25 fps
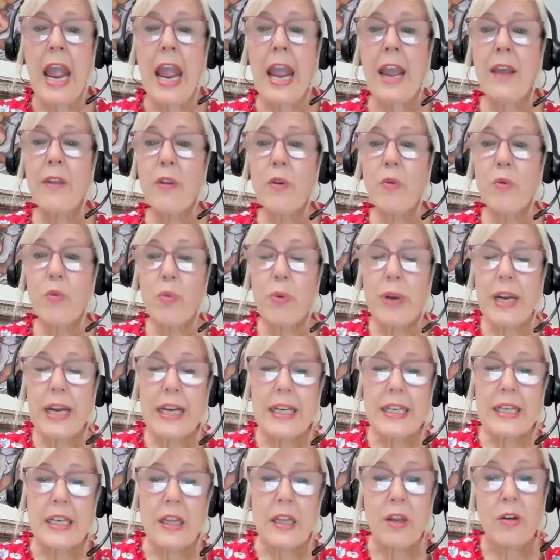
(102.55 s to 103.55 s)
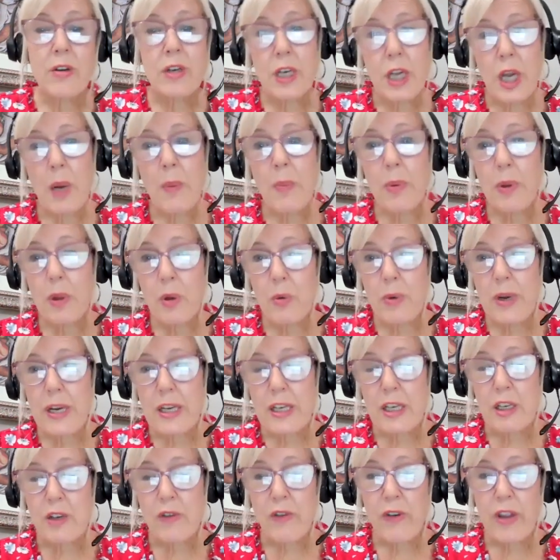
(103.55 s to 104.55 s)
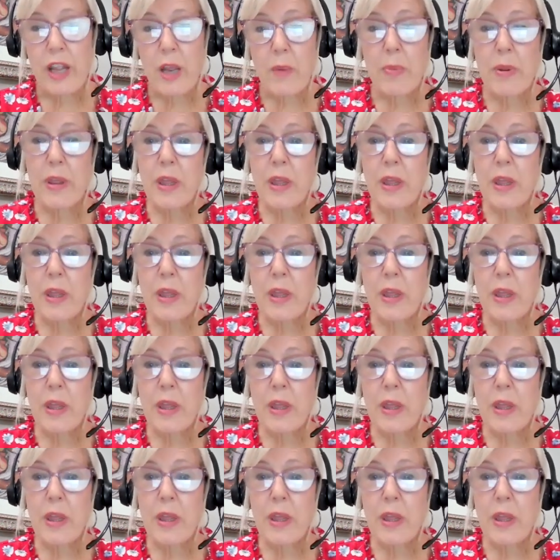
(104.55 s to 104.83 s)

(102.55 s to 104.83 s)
And the reason, there's a couple of reasons for that,